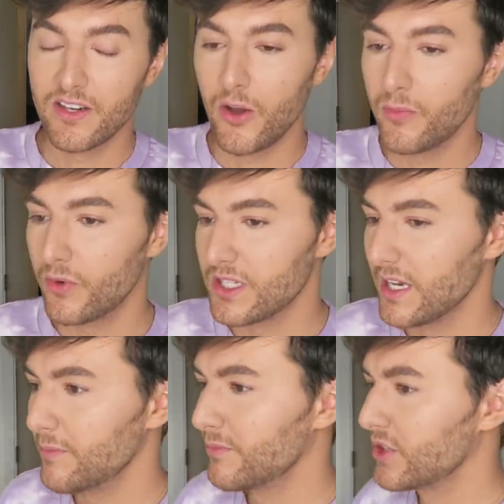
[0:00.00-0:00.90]
Nope, what is
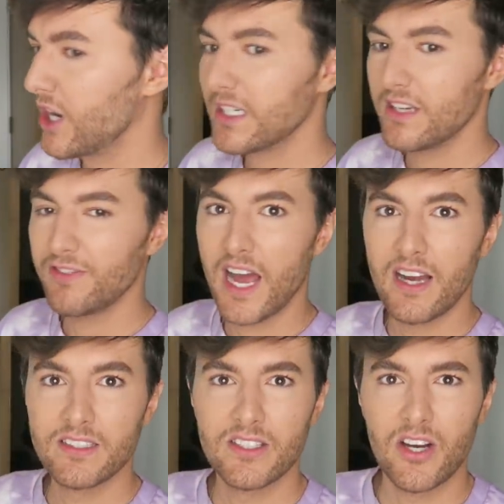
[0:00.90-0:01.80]
it? Tidy
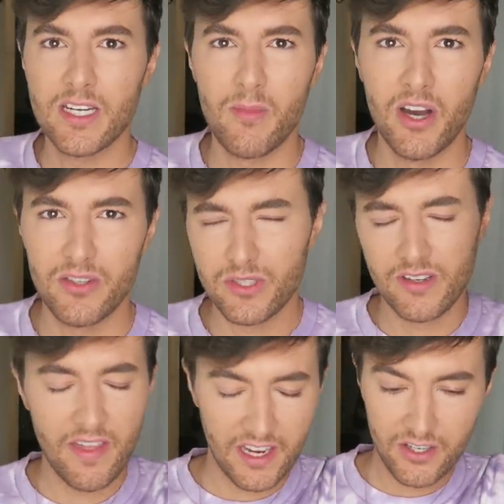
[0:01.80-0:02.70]
flat is a tidy mind, or
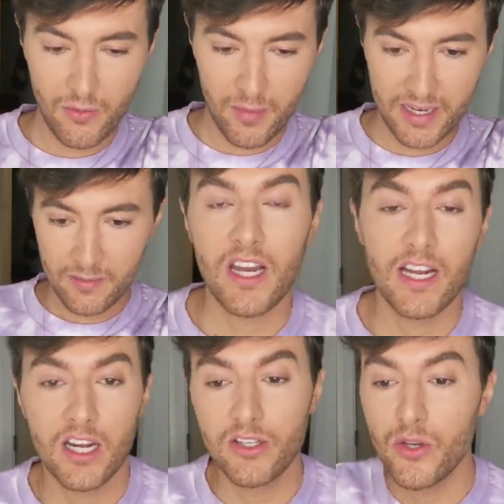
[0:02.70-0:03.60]
something like that, you know what I mean.
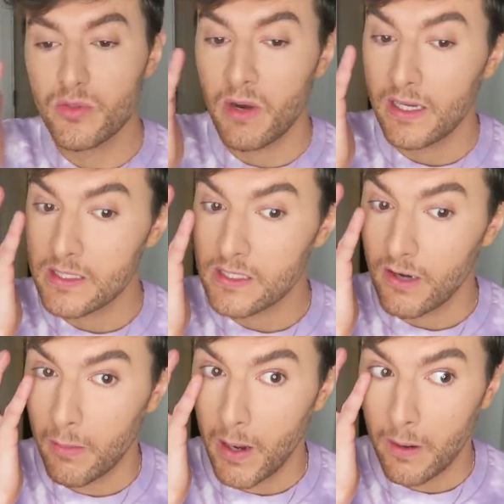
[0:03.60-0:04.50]
Like, I use my
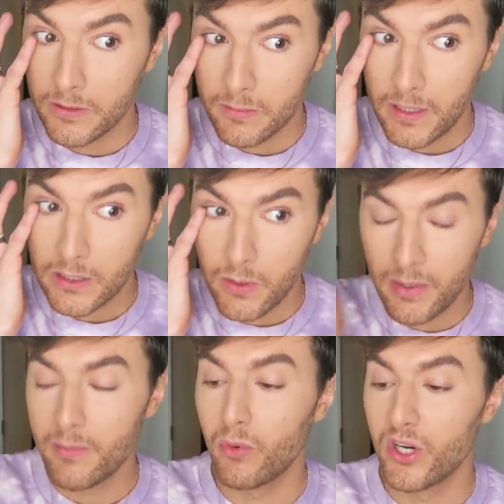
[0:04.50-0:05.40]
Instagram now as a place where
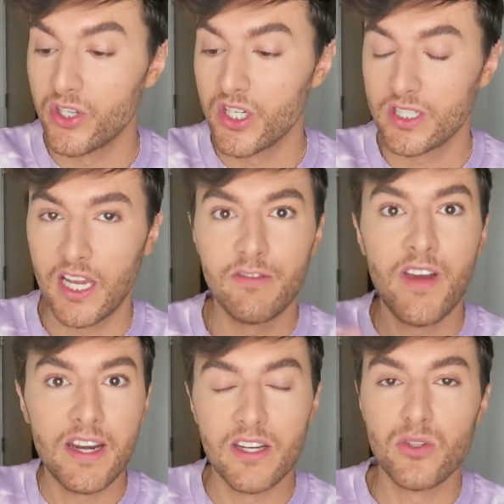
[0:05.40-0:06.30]
people can just like
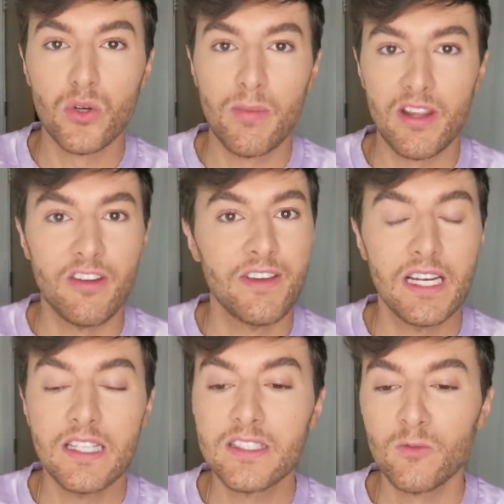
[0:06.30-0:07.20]
vent and talk about their
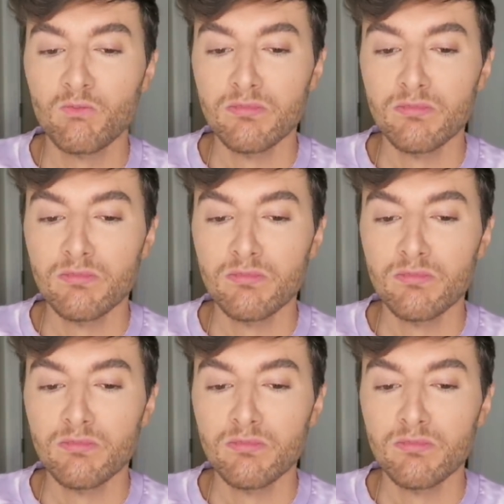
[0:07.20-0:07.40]
feelings.